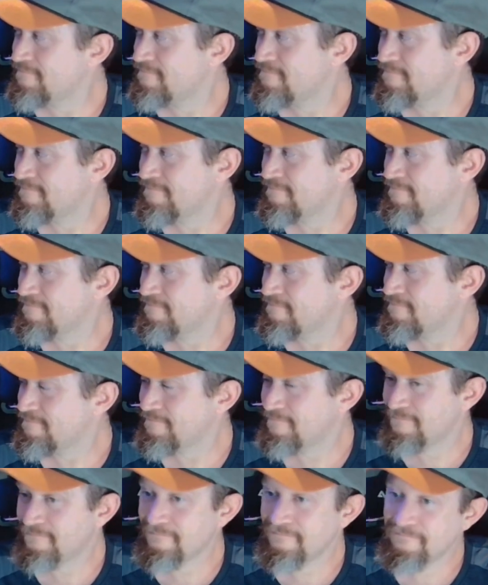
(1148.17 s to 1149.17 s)

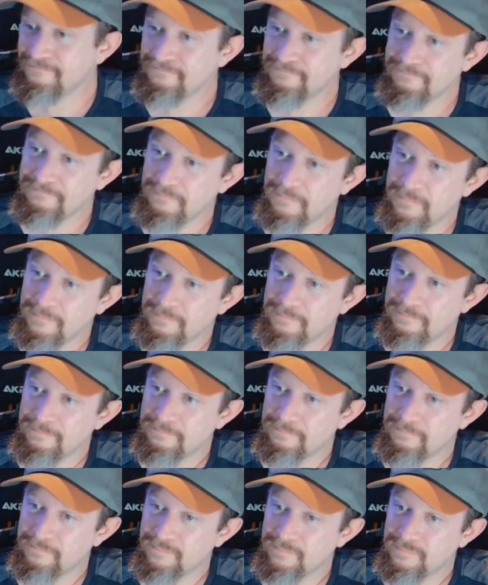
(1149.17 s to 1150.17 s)

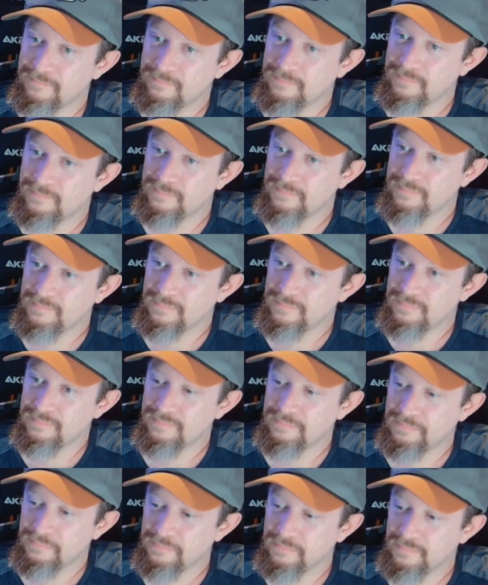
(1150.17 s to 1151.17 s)

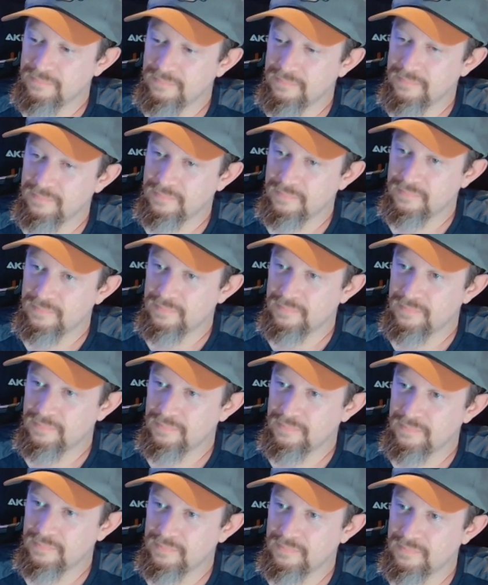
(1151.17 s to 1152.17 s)

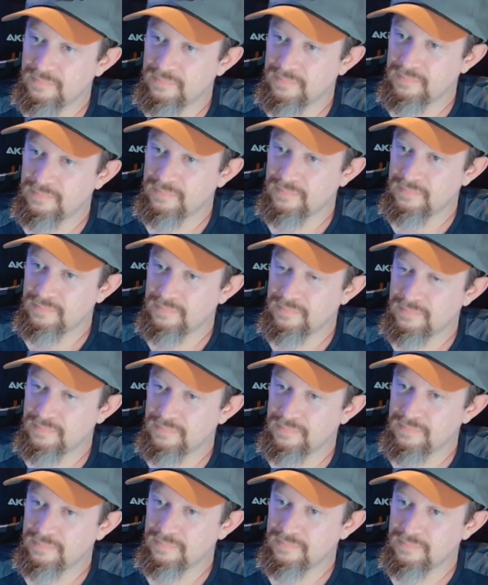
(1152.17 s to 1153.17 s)

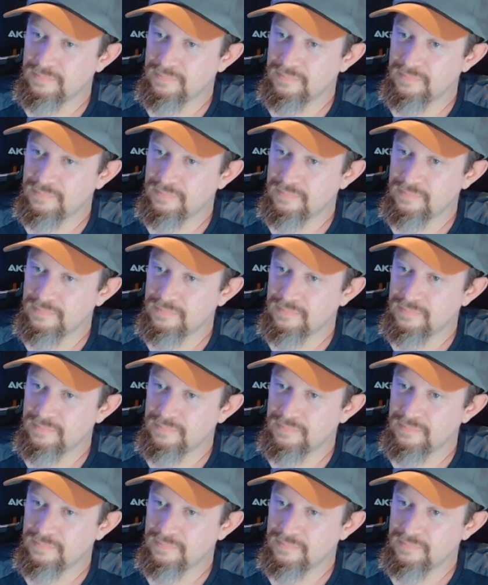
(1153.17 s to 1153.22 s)
The person shown says nothing.